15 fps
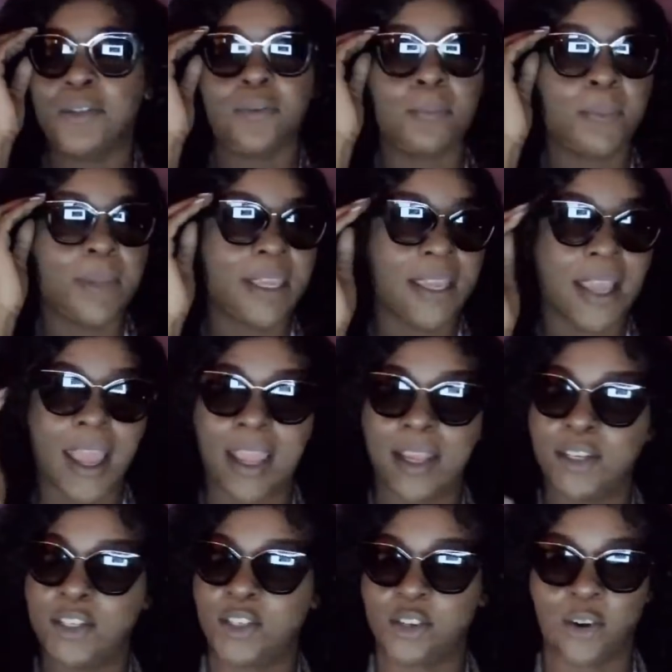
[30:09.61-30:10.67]
to be
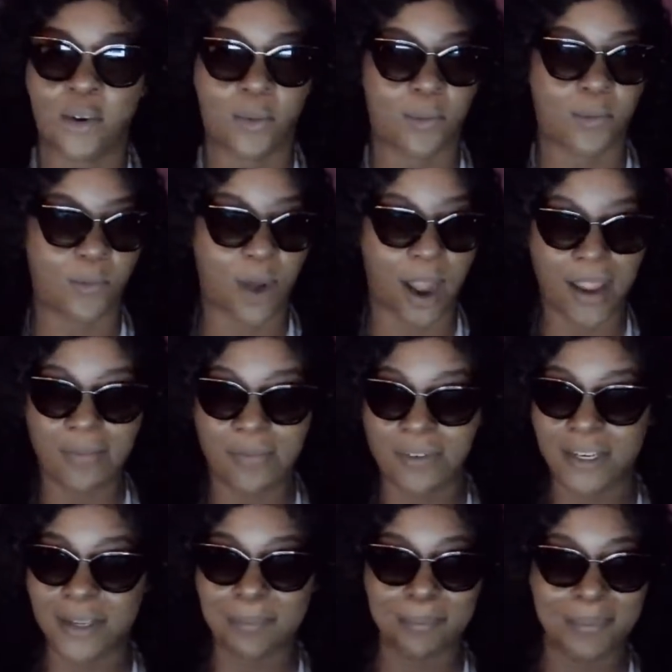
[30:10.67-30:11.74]
a
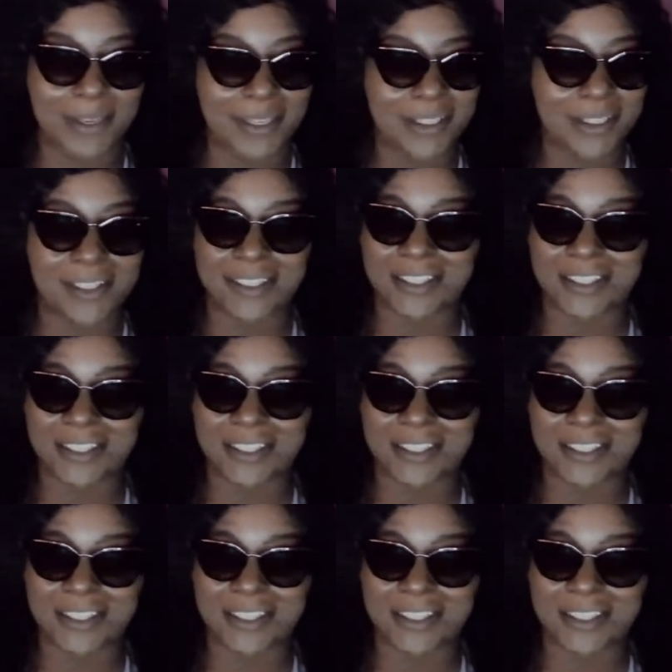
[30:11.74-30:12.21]
trifling bitch.